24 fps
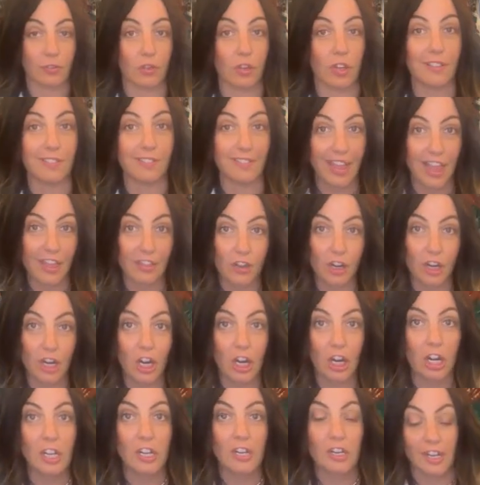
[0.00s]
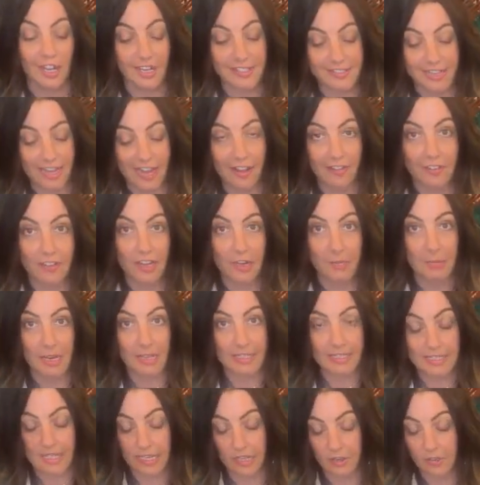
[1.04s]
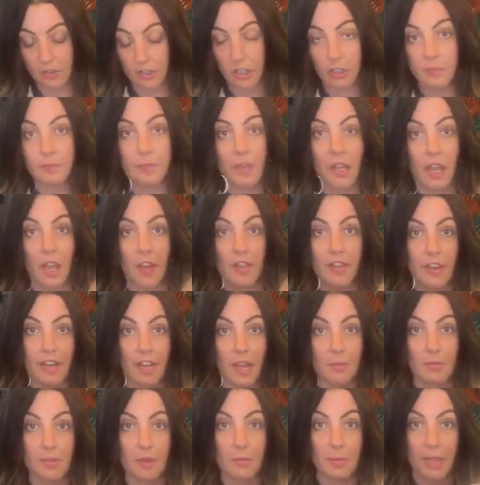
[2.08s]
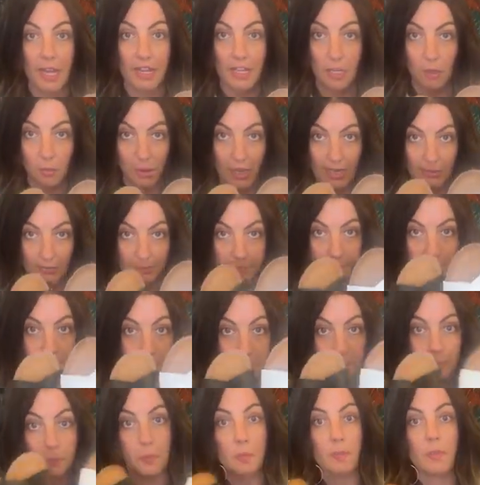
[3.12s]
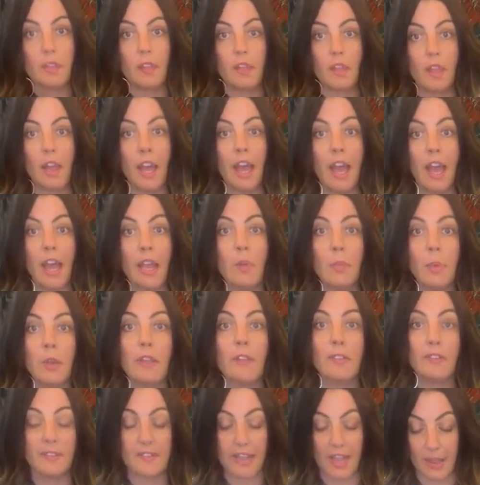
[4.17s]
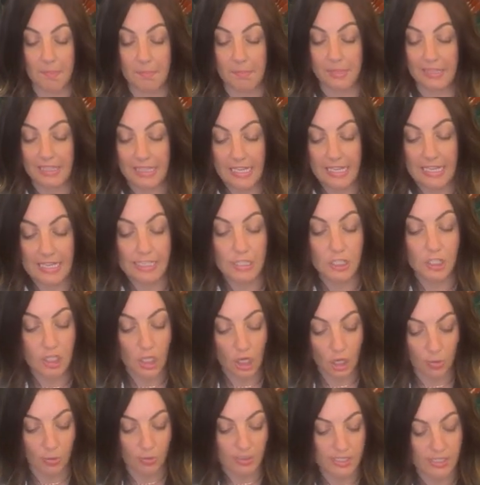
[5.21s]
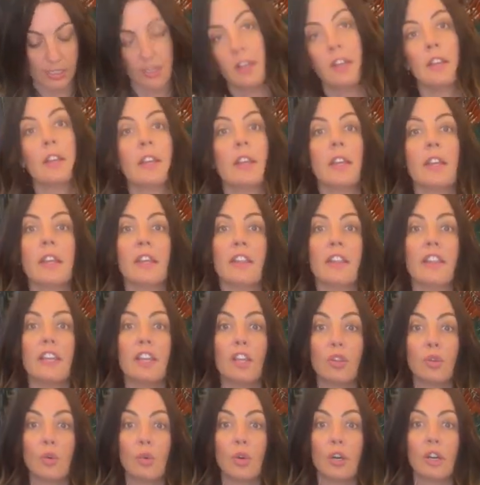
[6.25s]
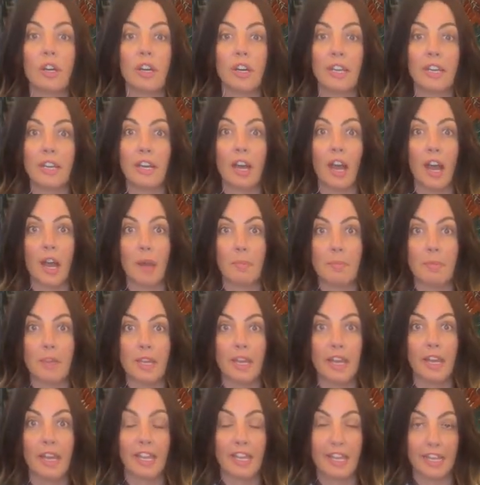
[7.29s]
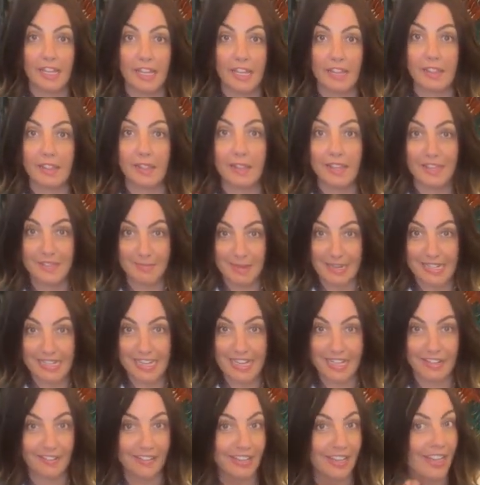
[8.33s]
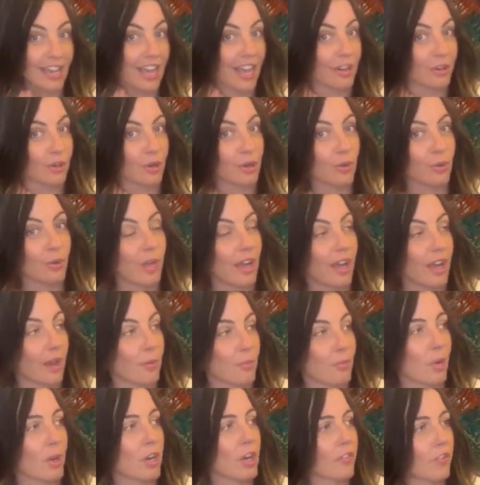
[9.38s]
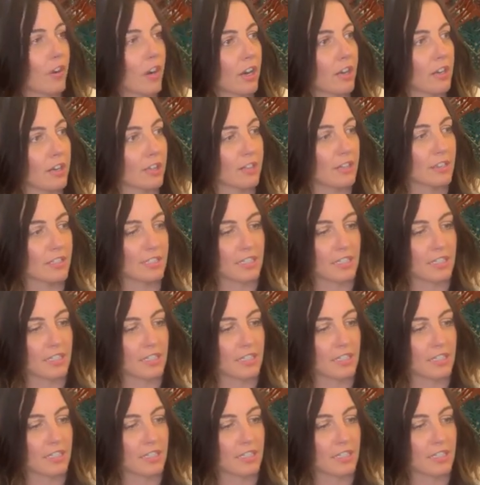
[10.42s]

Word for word: for a leather Italian made sandal. And then it comes in black and white. I will say, please note, the Allure um, is made in Italy. I don't know, um, one of our